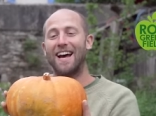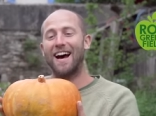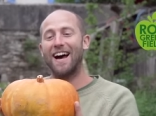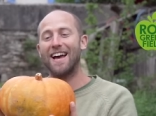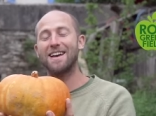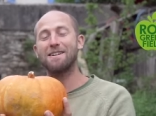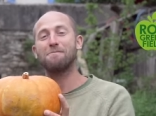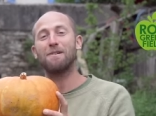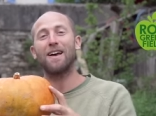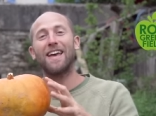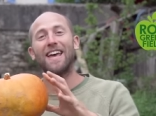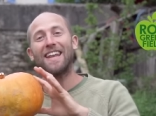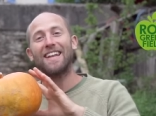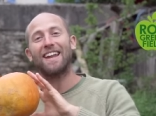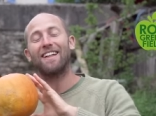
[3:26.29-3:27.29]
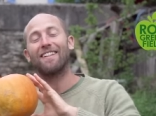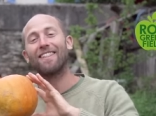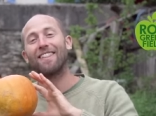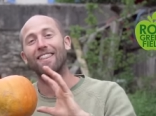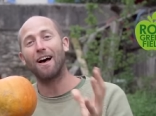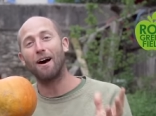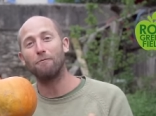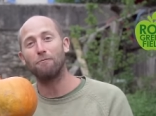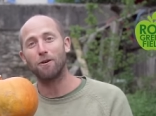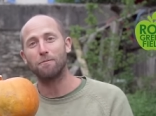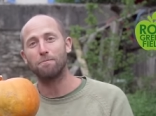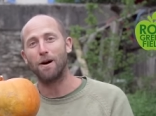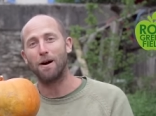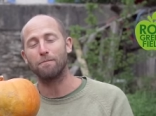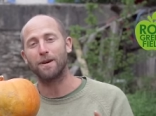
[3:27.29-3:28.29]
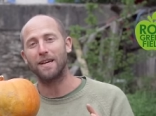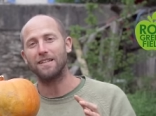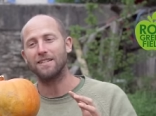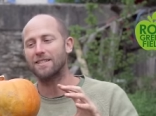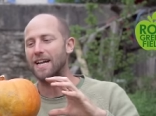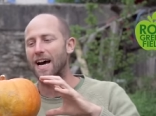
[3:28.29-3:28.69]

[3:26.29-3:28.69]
I am in love with pumpkins.